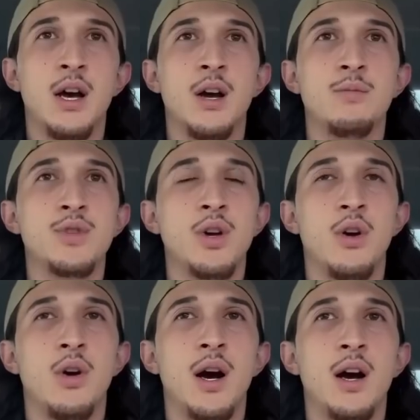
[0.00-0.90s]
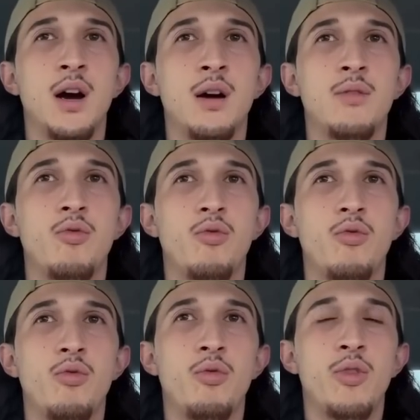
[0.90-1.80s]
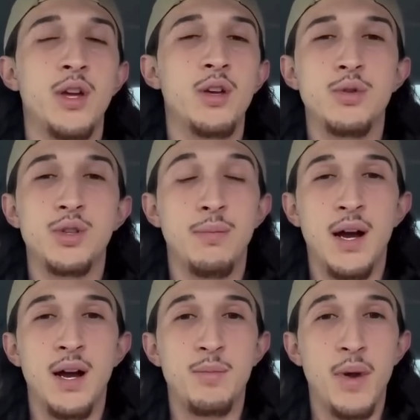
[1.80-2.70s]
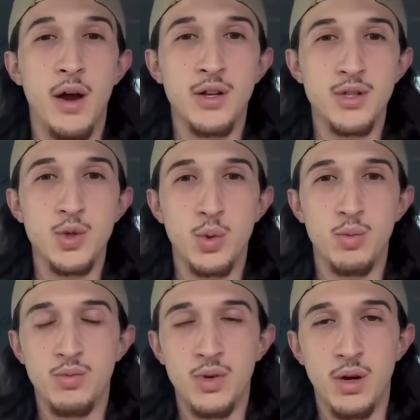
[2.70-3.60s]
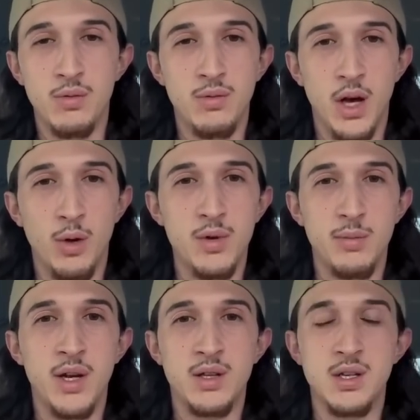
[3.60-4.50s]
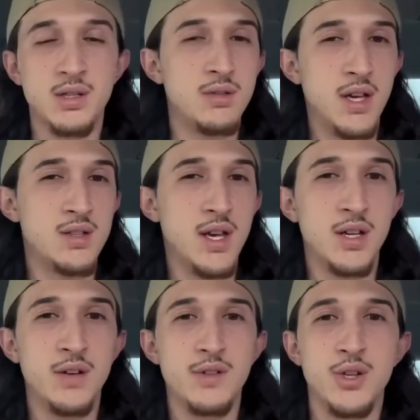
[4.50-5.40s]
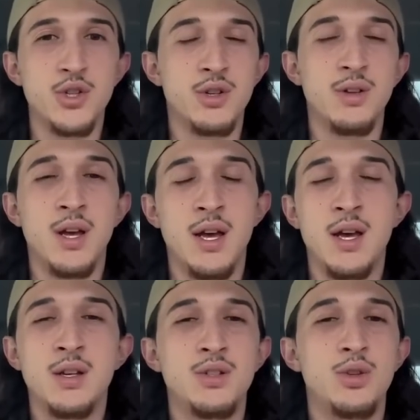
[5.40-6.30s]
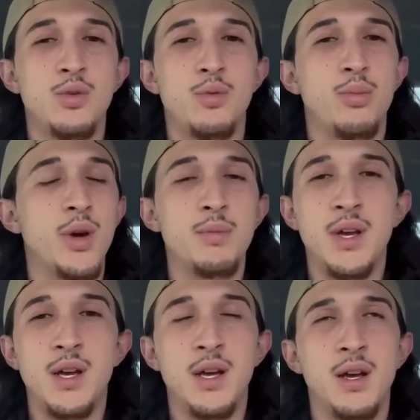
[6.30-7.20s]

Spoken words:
So thank you to my parents who, helped me make this executive decision to bring me